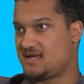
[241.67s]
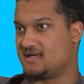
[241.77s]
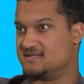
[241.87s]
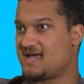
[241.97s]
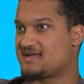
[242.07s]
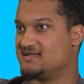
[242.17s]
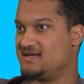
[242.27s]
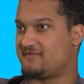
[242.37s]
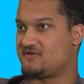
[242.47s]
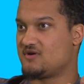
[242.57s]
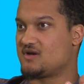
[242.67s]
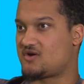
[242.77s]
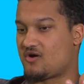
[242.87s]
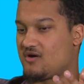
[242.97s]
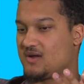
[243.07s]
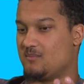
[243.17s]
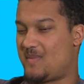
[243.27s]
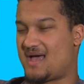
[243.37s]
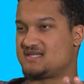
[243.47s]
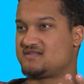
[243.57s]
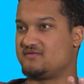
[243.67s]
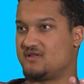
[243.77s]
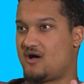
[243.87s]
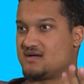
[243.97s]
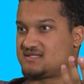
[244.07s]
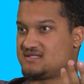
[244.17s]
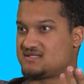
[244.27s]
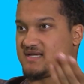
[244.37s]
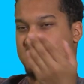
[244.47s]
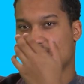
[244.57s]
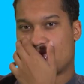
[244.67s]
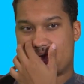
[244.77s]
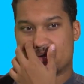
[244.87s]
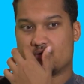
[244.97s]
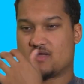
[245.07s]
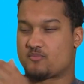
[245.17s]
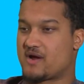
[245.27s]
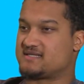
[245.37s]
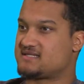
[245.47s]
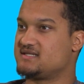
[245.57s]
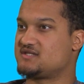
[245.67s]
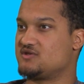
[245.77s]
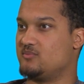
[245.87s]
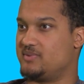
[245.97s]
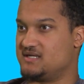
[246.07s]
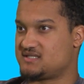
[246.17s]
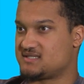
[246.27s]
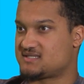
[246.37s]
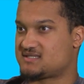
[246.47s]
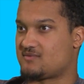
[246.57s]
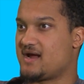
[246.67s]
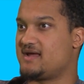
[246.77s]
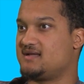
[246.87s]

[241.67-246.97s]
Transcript: Exactly, and if you're incurring massive losses, like yeah, I know they price it into their budgets, right?